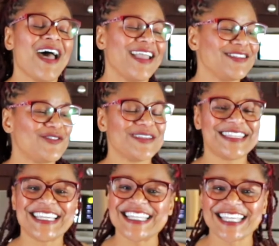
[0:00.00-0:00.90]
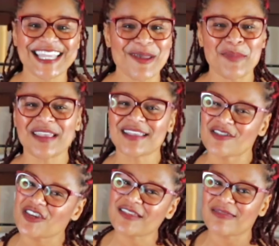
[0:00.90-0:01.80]
I enjoy teaching them because
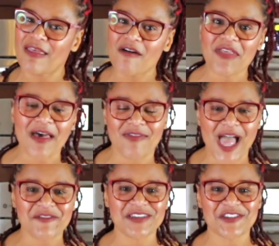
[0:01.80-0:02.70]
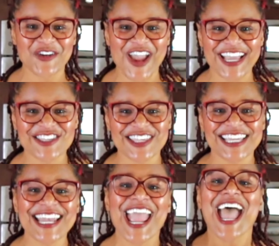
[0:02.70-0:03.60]
I just love that live
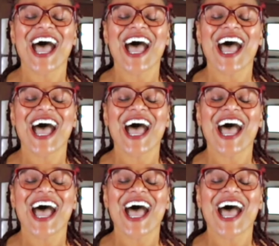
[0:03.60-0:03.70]
interaction.